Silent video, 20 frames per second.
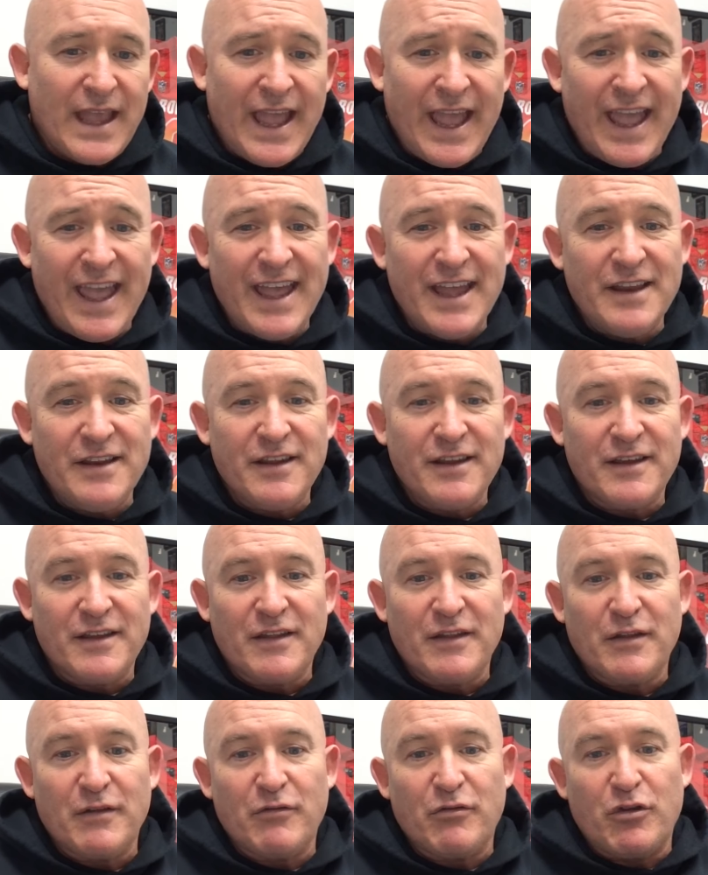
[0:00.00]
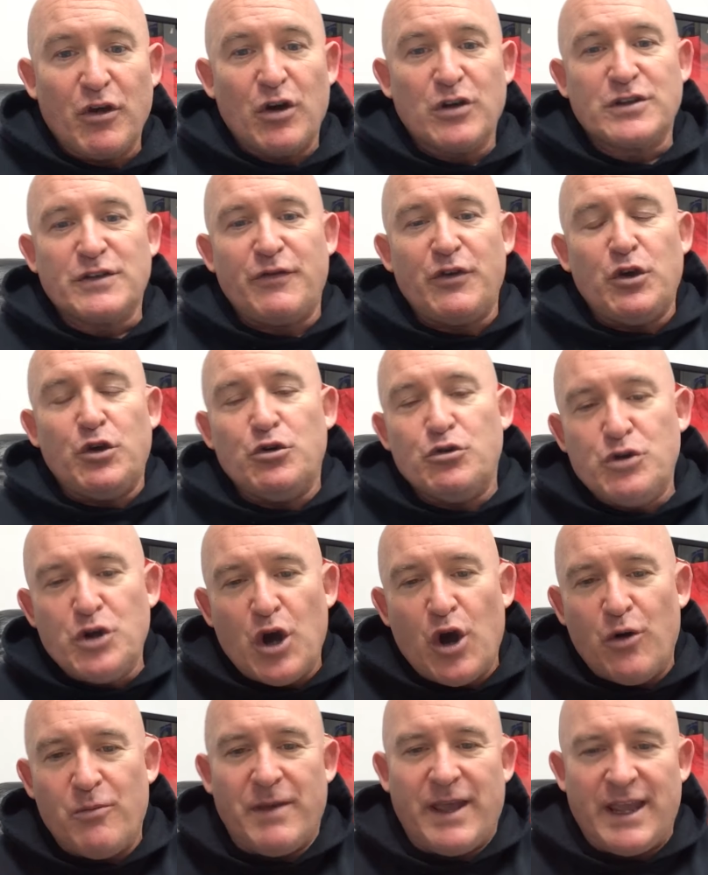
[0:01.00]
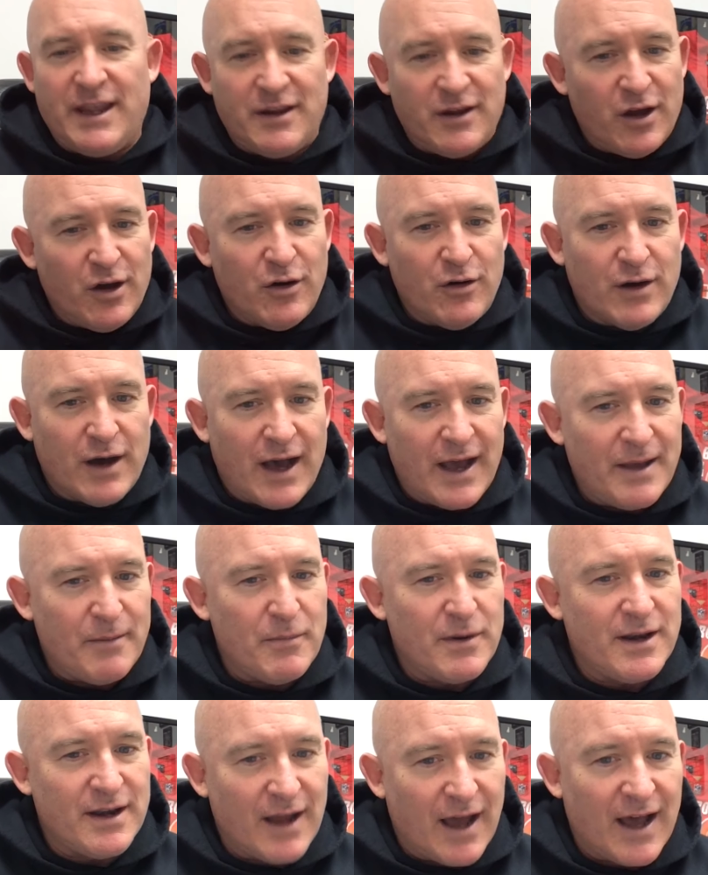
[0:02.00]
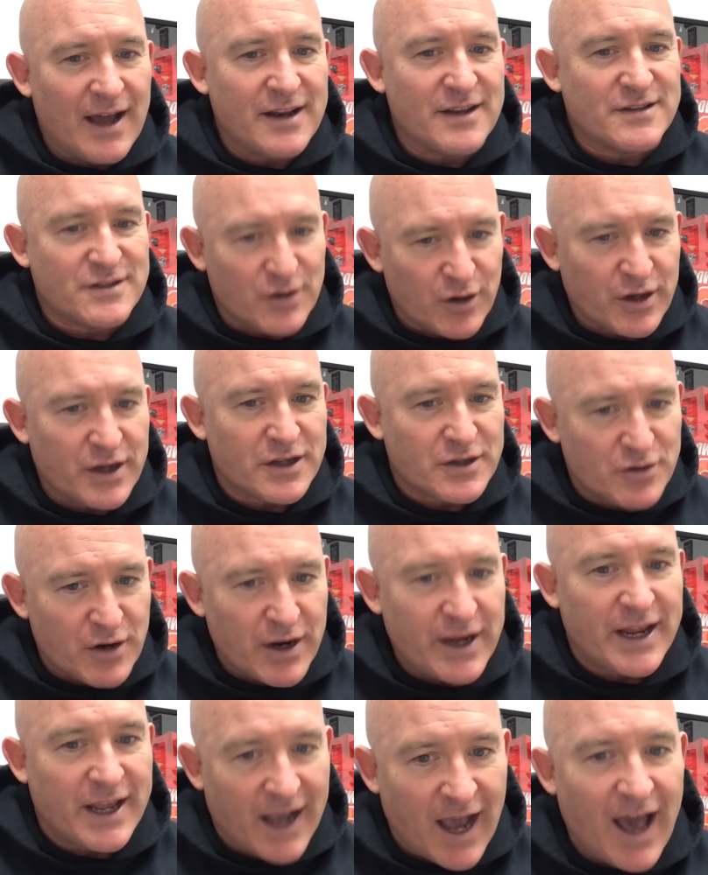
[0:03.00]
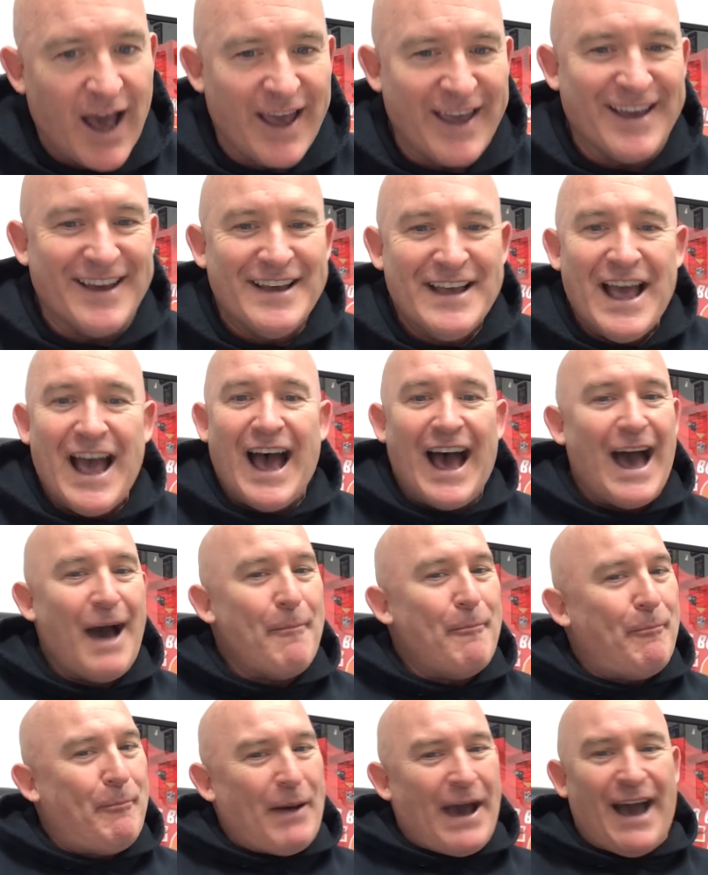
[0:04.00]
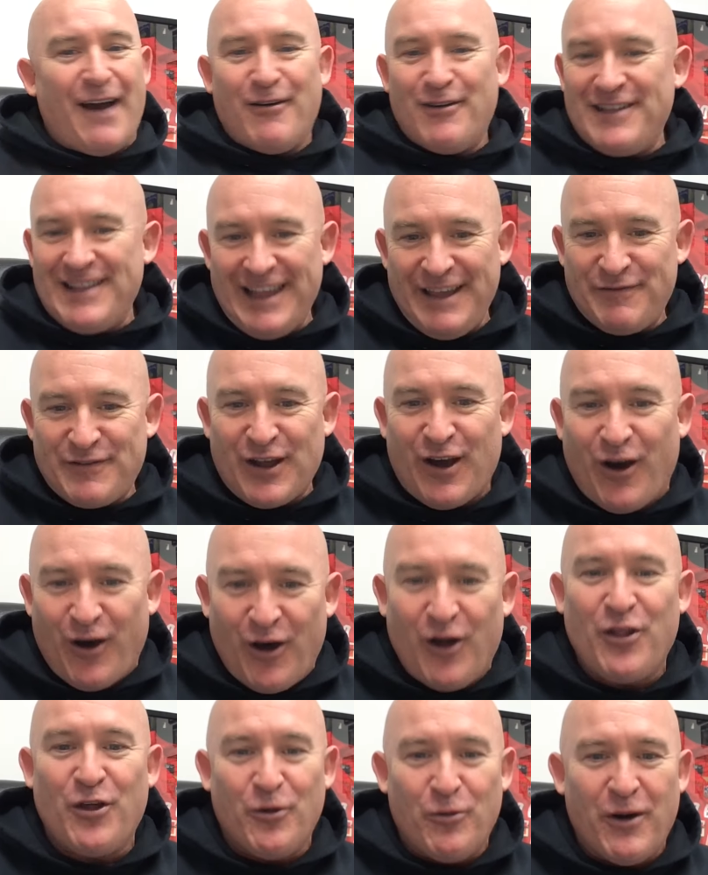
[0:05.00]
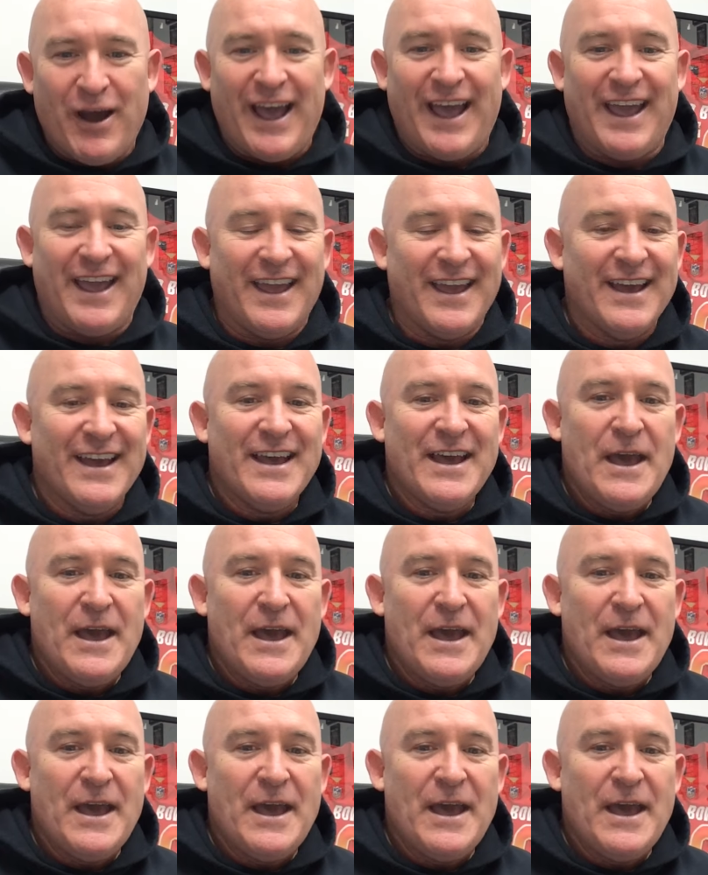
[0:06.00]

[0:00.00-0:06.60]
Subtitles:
And those of you who know me know I'm not a circuit training guy. I'm power lift all the way.